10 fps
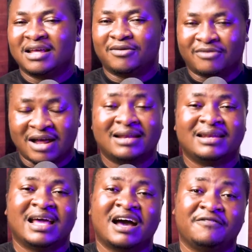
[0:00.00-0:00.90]
run
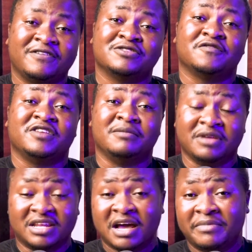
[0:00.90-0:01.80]
the affairs of the
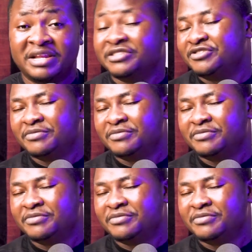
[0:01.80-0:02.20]
media ministry,